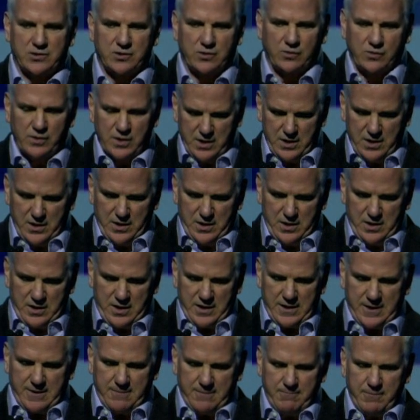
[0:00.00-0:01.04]
So
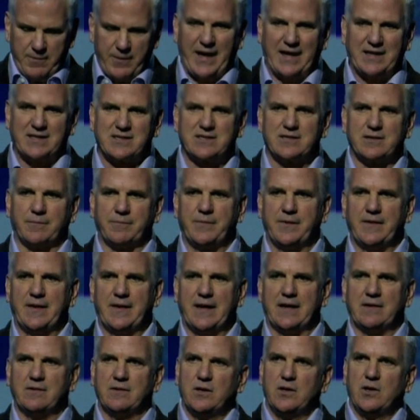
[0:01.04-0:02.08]
that's something
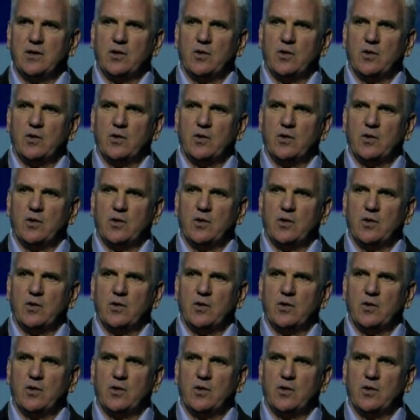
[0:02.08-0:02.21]
that